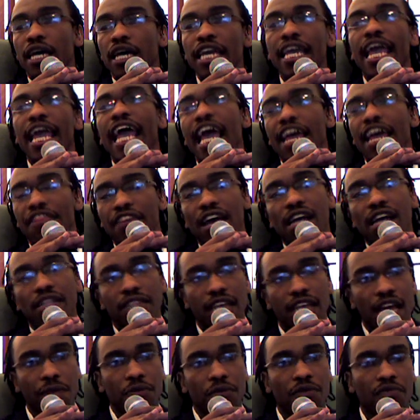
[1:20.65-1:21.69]
he had that
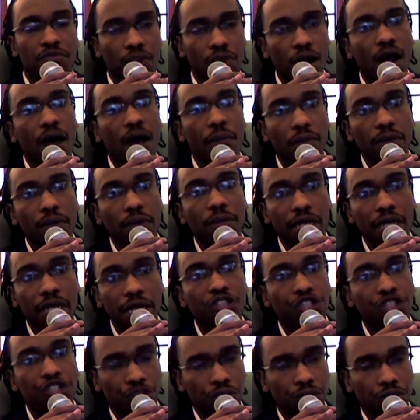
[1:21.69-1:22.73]
type of problem, an
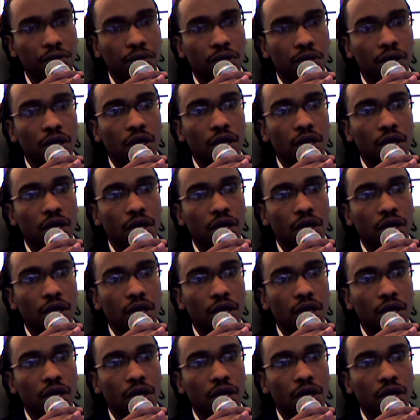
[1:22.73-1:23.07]
issue.